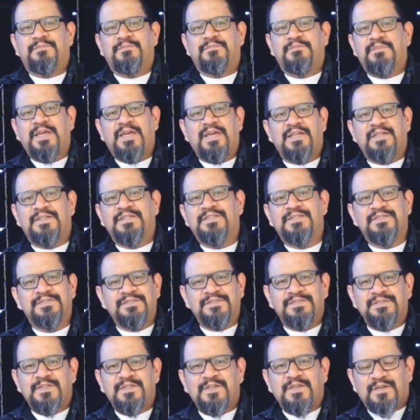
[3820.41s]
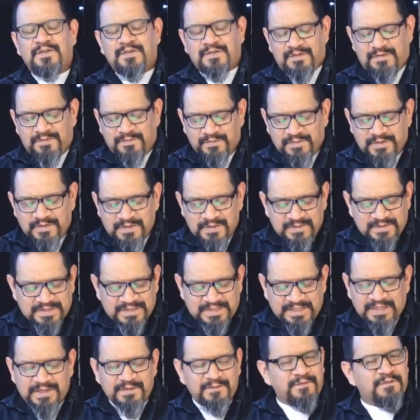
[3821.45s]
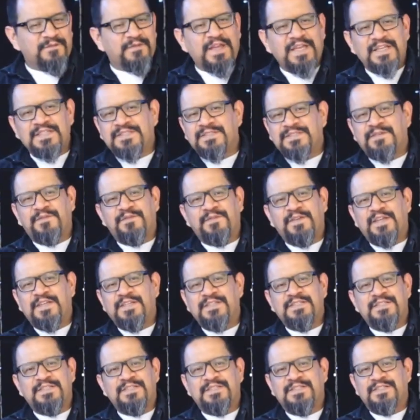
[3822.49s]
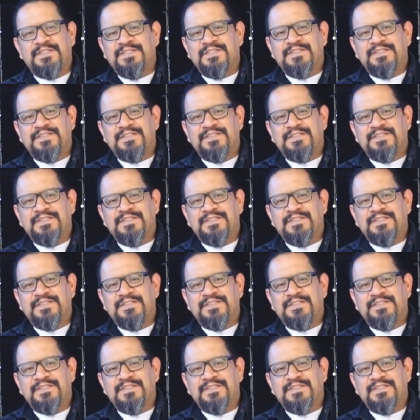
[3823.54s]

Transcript: man, when you see Him face to face